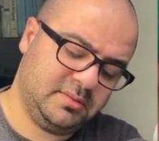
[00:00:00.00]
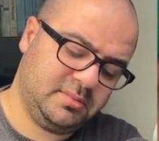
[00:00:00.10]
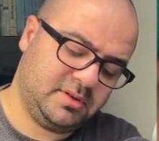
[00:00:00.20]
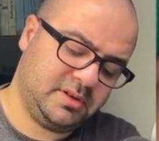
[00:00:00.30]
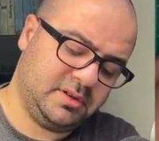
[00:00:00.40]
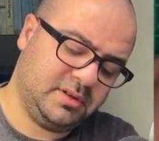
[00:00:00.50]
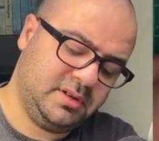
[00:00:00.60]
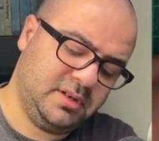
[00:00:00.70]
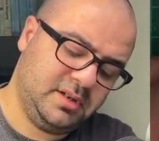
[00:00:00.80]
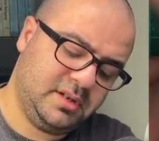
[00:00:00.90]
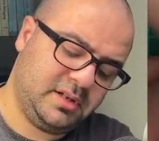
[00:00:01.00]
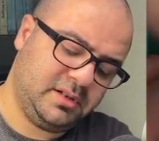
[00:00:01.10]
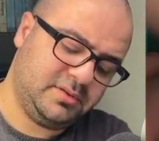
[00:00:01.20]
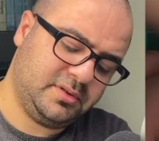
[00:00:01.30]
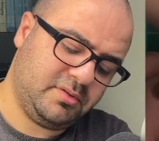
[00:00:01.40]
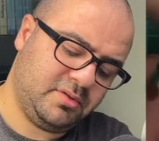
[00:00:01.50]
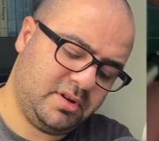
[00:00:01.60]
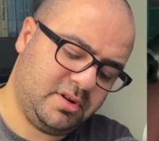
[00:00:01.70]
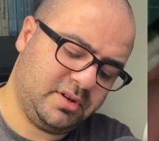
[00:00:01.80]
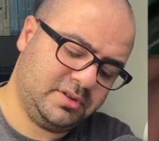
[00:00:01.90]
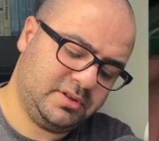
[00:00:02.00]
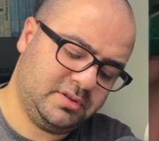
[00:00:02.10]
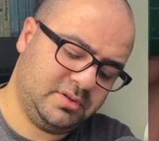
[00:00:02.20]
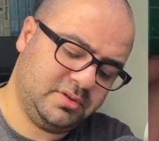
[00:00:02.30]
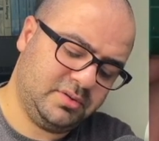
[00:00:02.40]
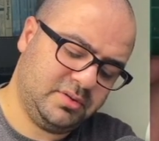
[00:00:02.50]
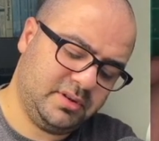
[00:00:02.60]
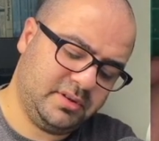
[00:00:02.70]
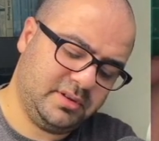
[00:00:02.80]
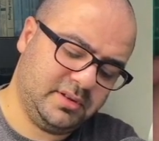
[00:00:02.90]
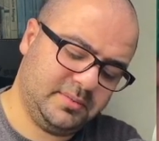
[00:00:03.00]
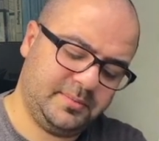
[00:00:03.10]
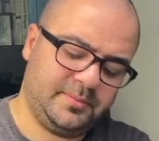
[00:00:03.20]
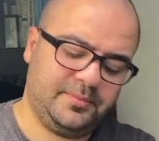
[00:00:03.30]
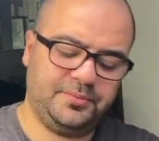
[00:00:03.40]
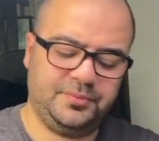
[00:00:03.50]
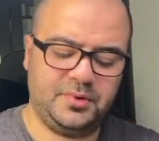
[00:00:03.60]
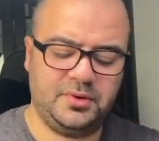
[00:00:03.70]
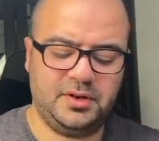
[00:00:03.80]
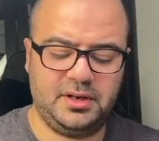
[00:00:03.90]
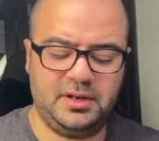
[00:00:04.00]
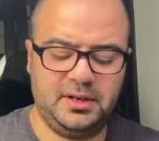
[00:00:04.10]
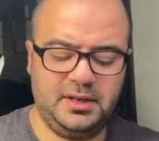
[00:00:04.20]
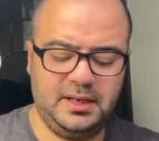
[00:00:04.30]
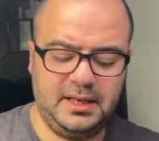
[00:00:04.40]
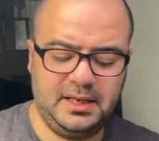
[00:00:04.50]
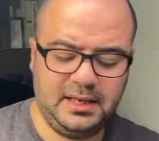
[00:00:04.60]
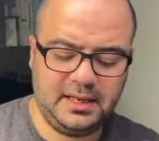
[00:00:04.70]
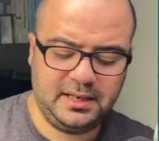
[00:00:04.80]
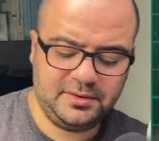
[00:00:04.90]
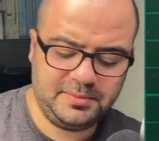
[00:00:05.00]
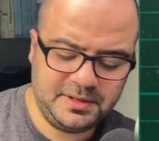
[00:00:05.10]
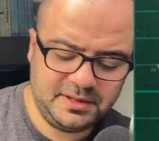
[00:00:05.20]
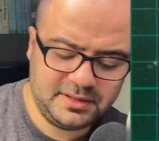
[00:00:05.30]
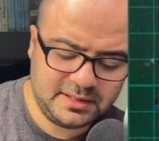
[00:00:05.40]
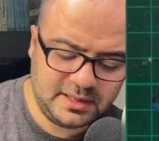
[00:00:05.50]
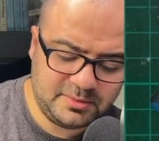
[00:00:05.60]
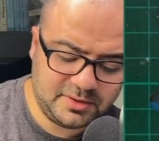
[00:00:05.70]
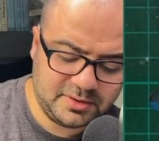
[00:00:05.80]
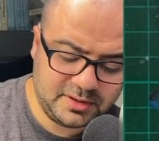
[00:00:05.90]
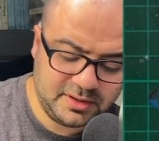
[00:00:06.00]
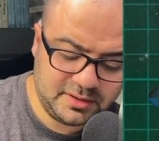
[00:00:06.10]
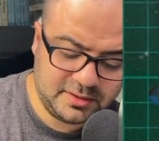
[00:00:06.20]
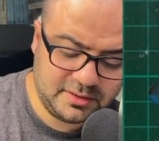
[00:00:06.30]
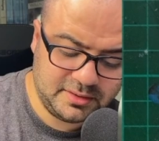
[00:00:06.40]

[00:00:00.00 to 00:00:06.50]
part. I'll draw the whole arc just to show you the idea. Okay, and repeat the same arc here